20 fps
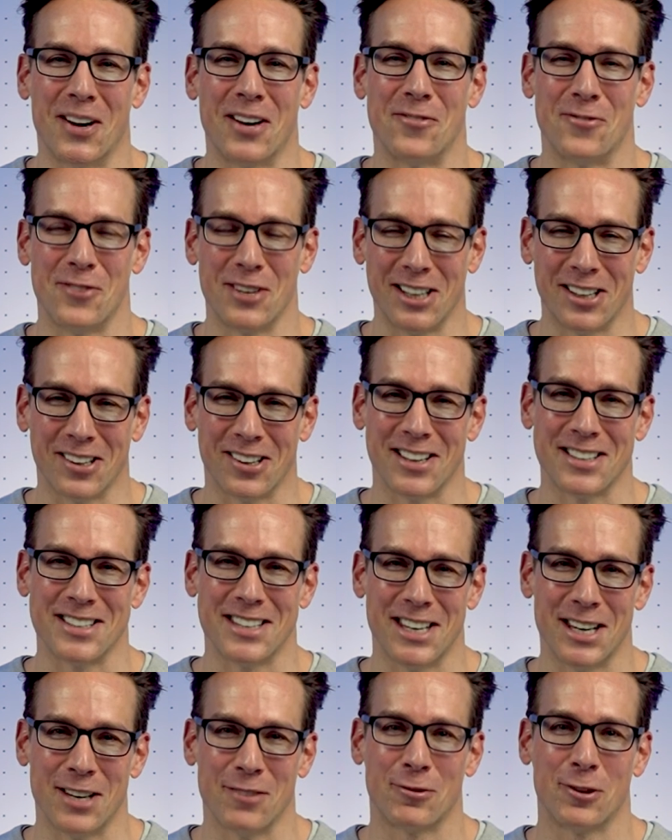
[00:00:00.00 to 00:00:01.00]
I'd really like to
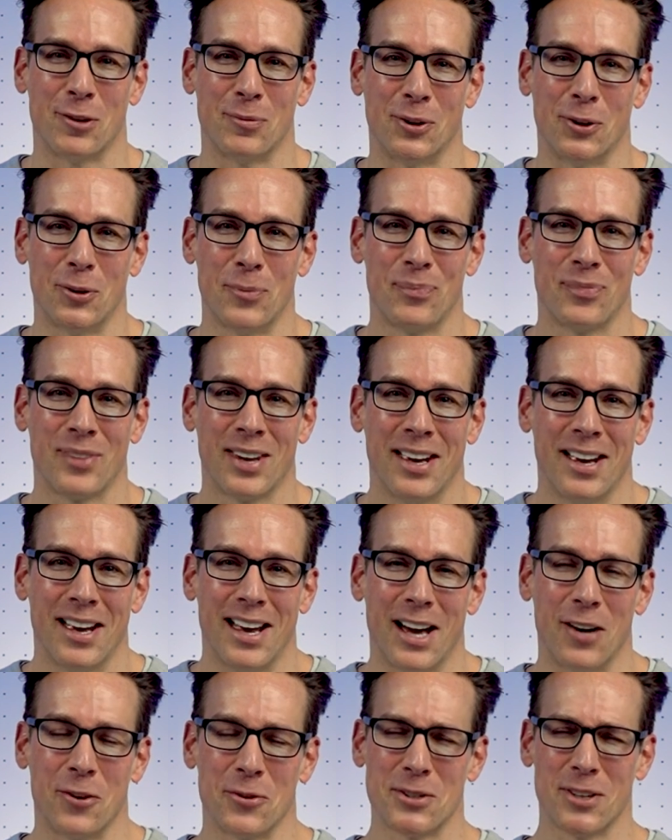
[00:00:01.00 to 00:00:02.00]
hear from you.
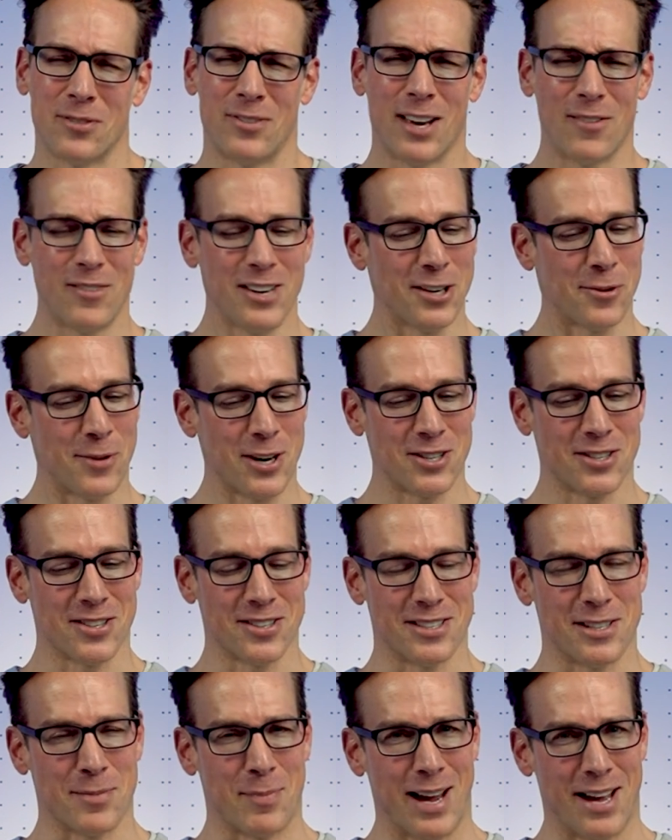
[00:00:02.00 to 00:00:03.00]
And also, if you have any
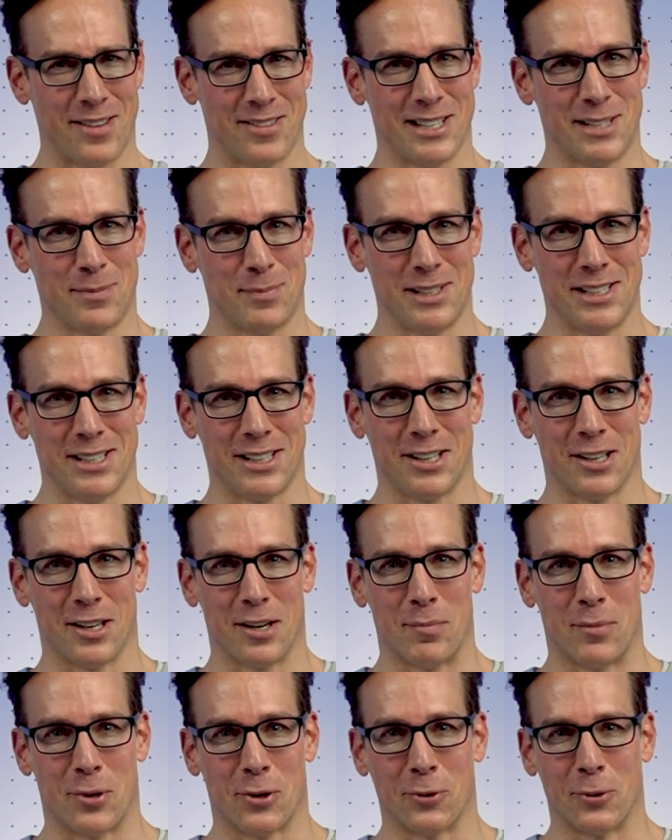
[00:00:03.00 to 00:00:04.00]
questions about this particular
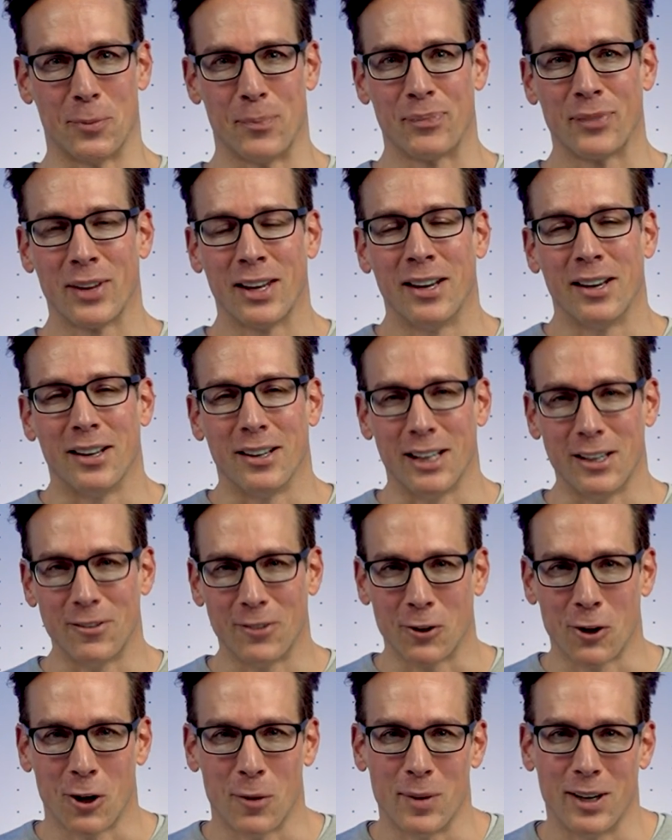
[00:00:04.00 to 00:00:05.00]
model, leave a
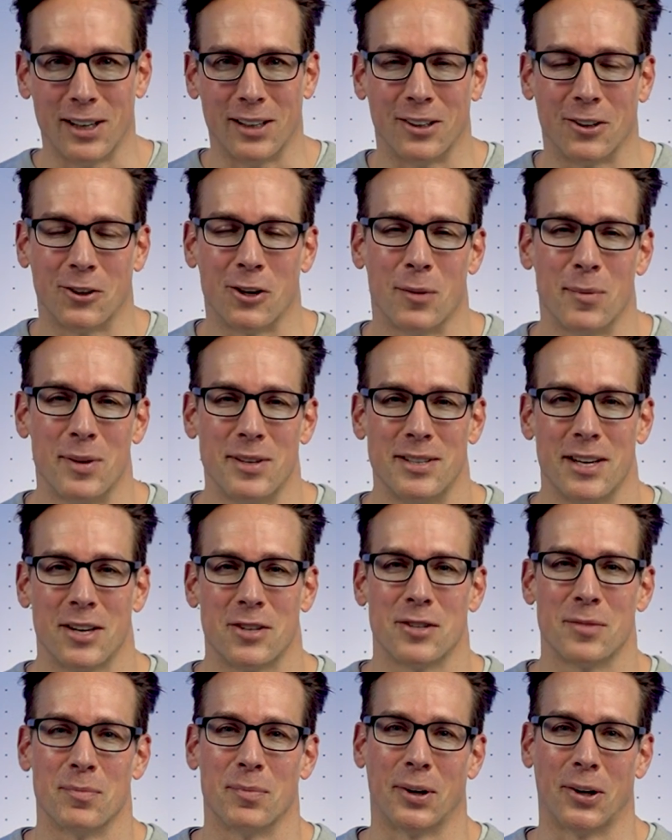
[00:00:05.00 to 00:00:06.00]
comment in the comment
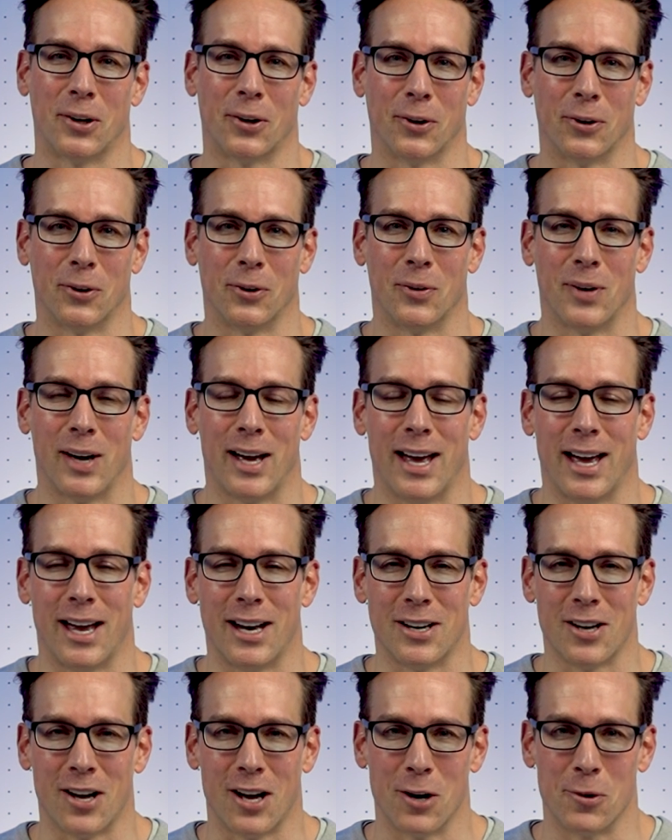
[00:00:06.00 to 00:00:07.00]
section below
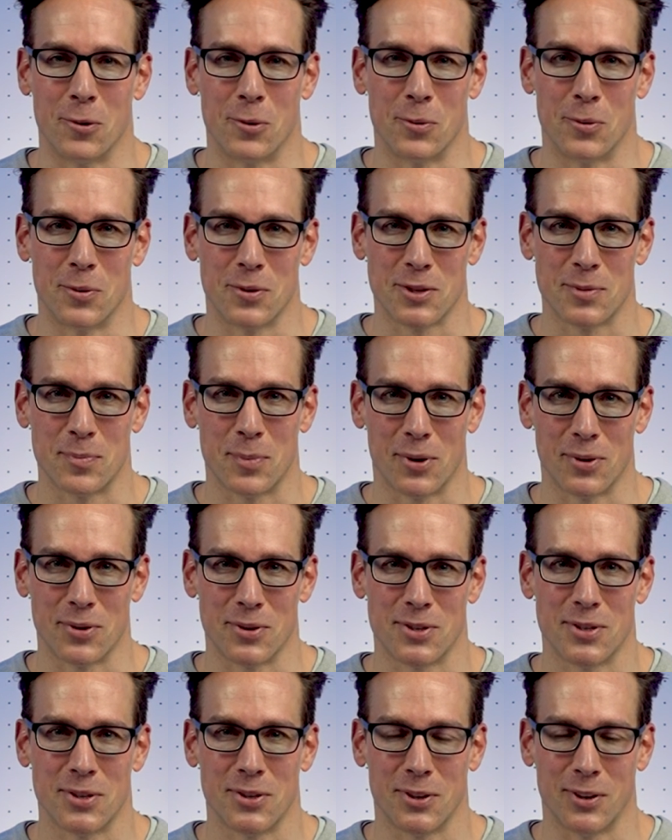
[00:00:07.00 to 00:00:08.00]
and I will respond
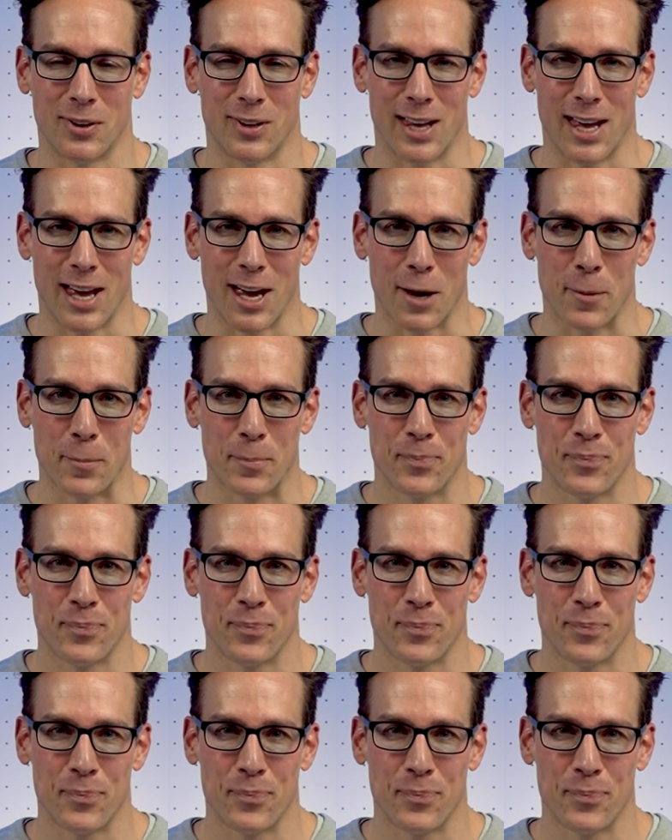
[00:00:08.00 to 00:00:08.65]
to you there.